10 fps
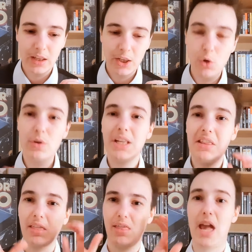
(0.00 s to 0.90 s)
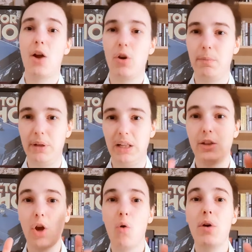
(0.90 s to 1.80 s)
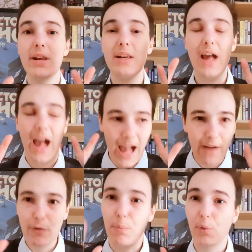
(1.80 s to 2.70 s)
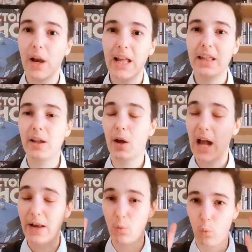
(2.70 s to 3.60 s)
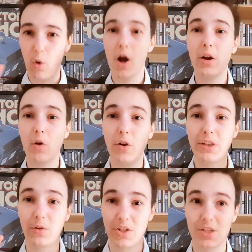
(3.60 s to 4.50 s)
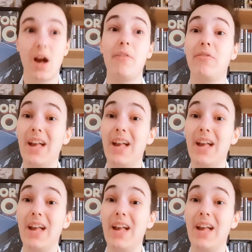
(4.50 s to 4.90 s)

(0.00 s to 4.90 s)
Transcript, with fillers: you need therapy go and have a break and work on your stuff.